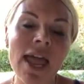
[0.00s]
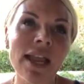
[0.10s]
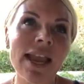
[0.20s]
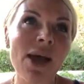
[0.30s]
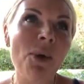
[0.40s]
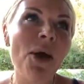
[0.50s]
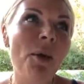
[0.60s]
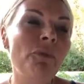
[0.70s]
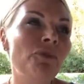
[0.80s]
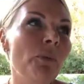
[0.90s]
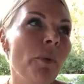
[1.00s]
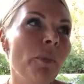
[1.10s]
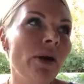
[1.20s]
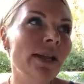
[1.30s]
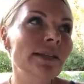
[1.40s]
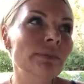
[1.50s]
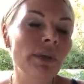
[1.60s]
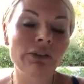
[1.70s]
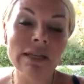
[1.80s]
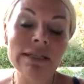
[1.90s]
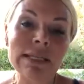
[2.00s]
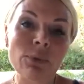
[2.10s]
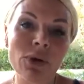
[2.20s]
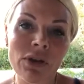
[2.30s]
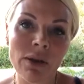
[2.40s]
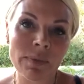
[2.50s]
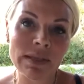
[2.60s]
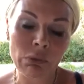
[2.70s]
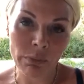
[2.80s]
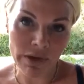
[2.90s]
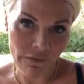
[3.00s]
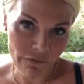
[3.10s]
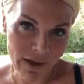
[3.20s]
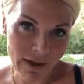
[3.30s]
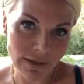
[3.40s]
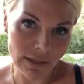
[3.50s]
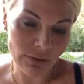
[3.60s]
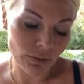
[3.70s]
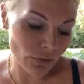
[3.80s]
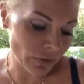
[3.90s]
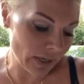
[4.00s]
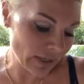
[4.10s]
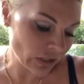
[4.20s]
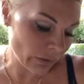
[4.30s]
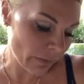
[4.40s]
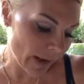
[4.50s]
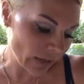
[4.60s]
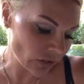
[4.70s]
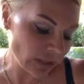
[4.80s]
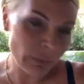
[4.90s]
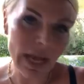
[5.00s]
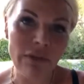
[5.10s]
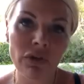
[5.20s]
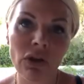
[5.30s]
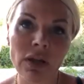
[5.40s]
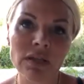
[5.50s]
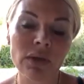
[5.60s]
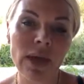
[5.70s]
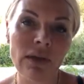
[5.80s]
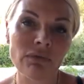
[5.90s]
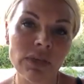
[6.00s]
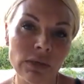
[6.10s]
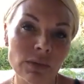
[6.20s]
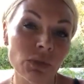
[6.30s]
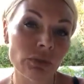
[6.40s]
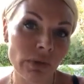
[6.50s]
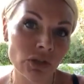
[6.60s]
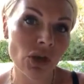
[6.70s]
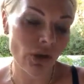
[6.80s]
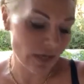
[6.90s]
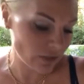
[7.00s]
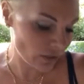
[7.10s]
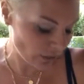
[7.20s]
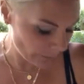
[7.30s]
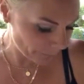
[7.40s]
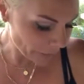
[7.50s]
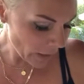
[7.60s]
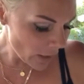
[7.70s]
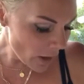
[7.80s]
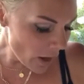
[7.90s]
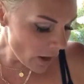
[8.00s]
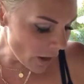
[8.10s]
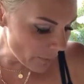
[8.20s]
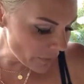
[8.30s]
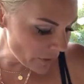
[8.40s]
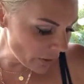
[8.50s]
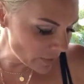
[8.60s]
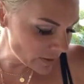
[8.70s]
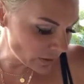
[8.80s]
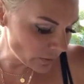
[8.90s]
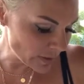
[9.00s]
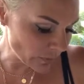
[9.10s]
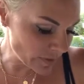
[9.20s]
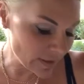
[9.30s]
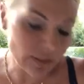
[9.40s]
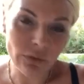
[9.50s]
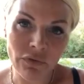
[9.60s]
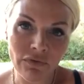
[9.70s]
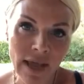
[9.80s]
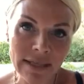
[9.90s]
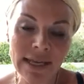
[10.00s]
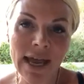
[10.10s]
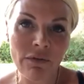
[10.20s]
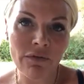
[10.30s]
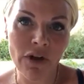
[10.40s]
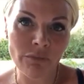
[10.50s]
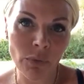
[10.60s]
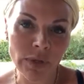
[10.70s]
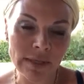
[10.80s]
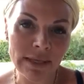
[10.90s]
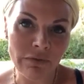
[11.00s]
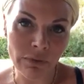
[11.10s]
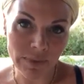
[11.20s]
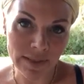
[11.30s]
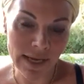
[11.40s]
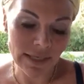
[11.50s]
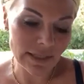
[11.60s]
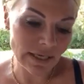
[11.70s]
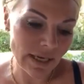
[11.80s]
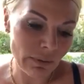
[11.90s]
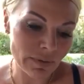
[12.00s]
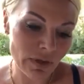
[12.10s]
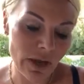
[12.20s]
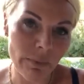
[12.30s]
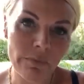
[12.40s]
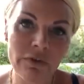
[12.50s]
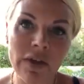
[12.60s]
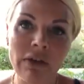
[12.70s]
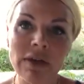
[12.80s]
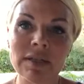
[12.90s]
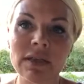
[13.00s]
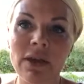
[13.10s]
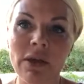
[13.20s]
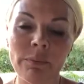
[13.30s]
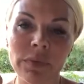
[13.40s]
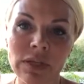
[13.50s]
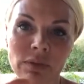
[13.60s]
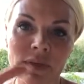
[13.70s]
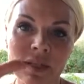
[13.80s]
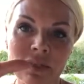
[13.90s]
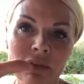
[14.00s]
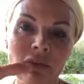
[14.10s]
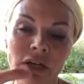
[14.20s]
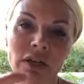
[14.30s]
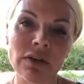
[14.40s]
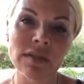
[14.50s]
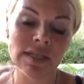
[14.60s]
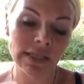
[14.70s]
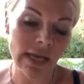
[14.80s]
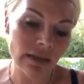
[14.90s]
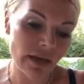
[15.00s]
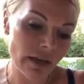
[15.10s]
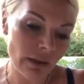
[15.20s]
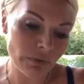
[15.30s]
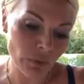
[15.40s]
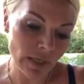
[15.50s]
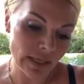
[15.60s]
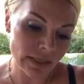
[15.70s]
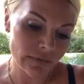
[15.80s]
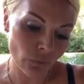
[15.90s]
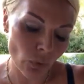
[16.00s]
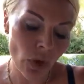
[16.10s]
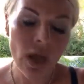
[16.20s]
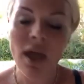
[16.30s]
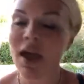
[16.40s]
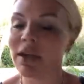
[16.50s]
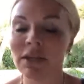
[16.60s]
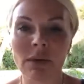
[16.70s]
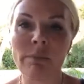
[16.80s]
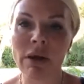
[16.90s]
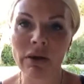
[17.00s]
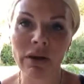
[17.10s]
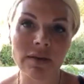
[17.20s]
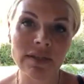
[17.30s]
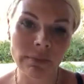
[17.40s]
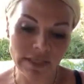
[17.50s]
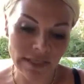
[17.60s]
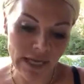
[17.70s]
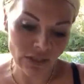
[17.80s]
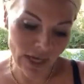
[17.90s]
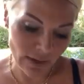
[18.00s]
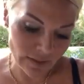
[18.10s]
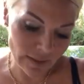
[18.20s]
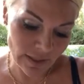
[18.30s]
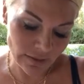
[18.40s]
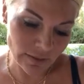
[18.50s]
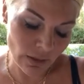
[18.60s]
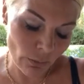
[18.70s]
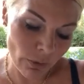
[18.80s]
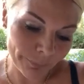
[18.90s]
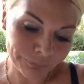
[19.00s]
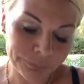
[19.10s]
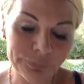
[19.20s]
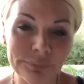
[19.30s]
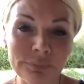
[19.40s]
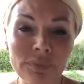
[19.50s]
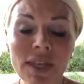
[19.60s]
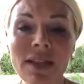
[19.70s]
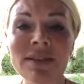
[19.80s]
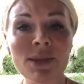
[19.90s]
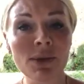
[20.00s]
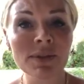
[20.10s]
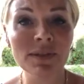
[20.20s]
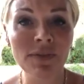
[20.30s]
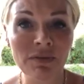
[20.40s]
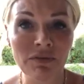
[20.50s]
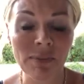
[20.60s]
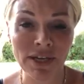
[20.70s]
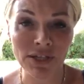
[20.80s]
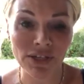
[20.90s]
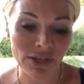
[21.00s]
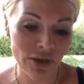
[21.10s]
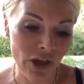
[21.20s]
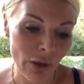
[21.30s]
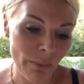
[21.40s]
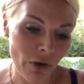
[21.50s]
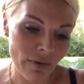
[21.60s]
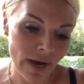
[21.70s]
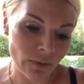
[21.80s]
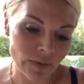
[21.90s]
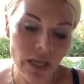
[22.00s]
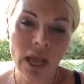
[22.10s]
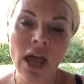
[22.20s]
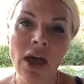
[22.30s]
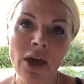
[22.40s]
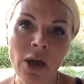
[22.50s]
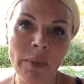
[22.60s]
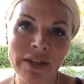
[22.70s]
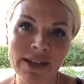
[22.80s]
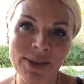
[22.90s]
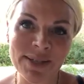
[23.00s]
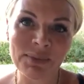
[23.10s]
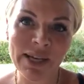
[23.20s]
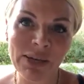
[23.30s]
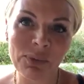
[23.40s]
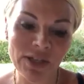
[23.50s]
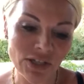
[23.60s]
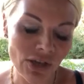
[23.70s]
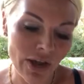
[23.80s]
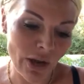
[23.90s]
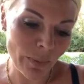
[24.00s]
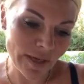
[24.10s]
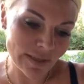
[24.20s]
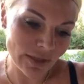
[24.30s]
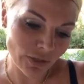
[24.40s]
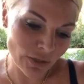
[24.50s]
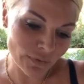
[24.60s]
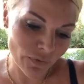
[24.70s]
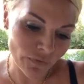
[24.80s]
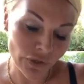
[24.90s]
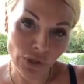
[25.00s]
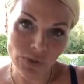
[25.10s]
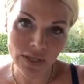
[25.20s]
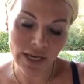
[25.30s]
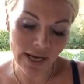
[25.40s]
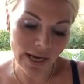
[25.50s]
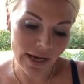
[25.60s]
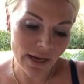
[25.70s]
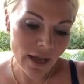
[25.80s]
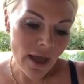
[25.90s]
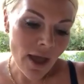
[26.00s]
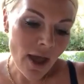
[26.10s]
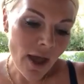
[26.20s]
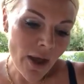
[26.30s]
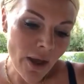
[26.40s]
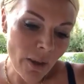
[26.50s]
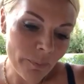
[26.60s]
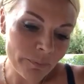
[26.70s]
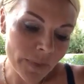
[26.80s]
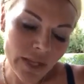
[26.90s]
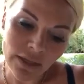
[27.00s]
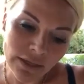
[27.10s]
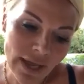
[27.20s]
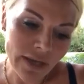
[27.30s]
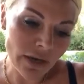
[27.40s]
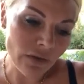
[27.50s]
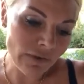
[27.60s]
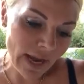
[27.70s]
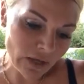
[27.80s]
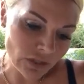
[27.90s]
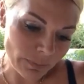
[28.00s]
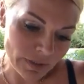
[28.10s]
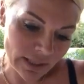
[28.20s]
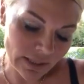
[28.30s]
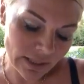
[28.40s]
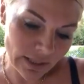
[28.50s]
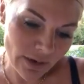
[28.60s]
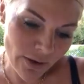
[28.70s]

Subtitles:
Now, from my experience, 6.9% would be a fair yield on an HMO, but actually we have clients who have yields which are much higher too. The lowest yield is on a single flat at 5.7%, and then there was various yields that sit very closely together between this for, bungalows, semi-detached houses, and so on. So lots of information around in the last week, which I hope is useful for you to hear. None of it actually particularly